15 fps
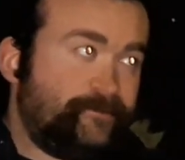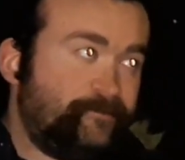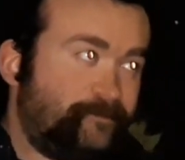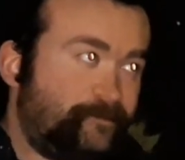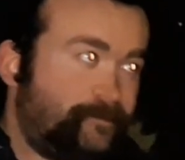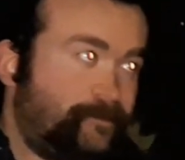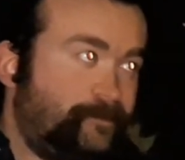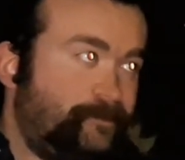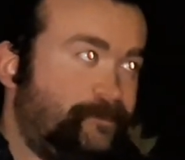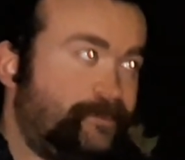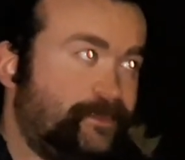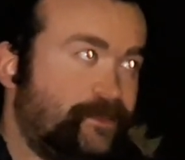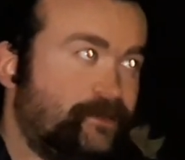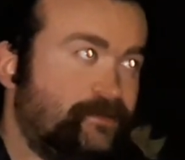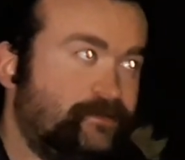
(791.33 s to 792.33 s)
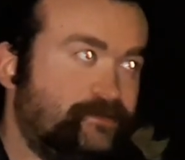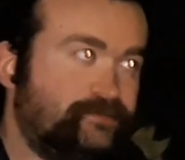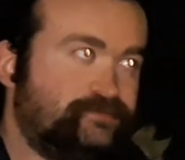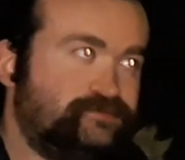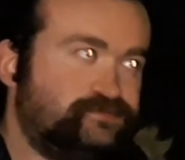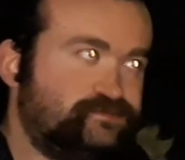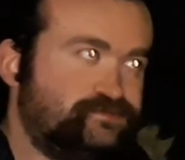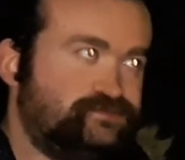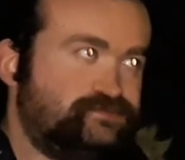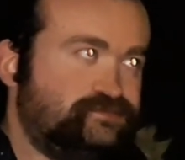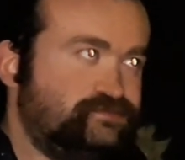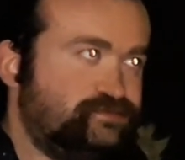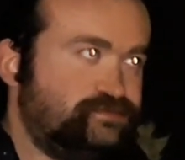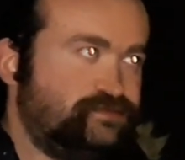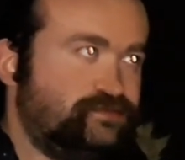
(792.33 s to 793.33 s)
on all the rest, showed how it was done
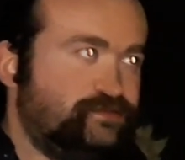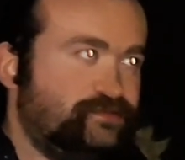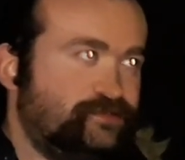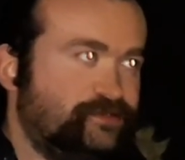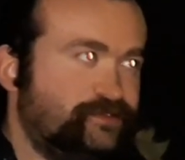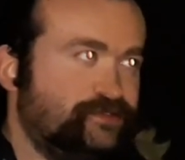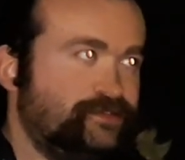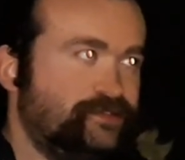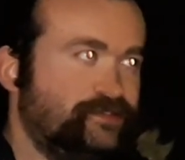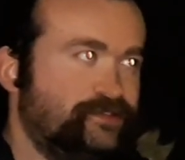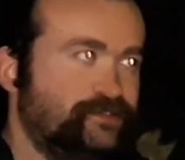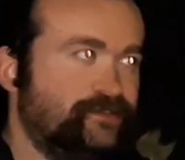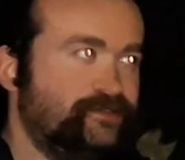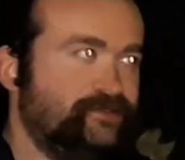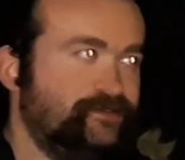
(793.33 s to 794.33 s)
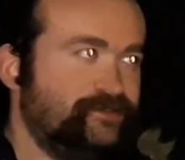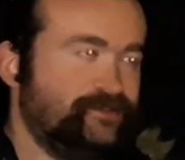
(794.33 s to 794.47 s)
as well. Trippier as well.